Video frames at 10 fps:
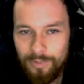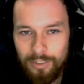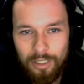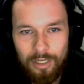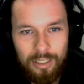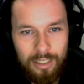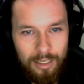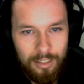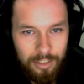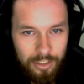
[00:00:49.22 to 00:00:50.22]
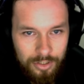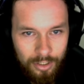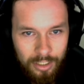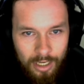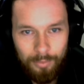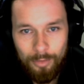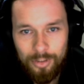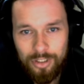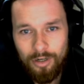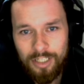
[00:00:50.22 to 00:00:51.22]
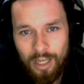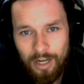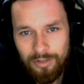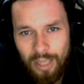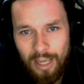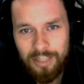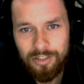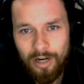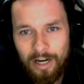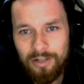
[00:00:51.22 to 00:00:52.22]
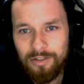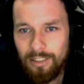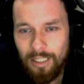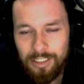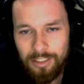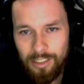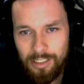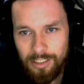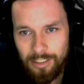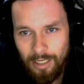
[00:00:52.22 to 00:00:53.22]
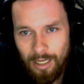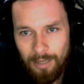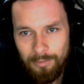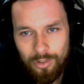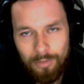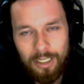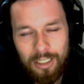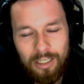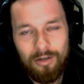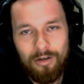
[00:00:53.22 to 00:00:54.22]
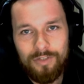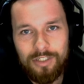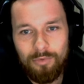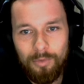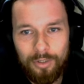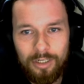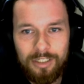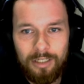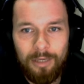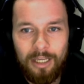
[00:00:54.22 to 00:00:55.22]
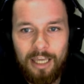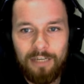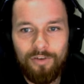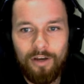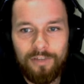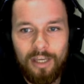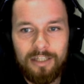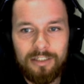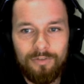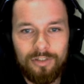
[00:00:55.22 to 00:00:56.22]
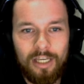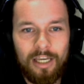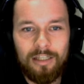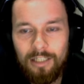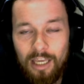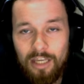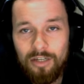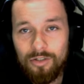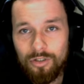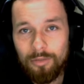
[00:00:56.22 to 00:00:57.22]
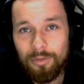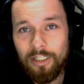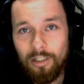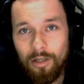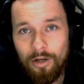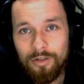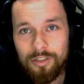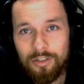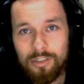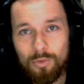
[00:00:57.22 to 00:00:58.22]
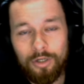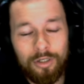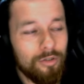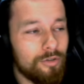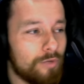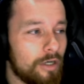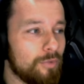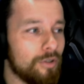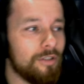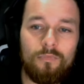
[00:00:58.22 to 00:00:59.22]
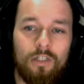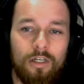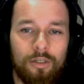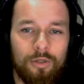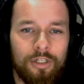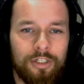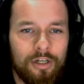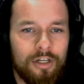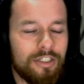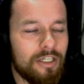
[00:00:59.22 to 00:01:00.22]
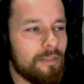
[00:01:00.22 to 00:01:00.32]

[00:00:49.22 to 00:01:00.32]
you know, he continues on here. I promise you guys 100k is a trail. That's this um, new money obviously will put us at about 85k's give or take in Jubilee alone. So this won't include Redwood. I know a lot of you guys seen the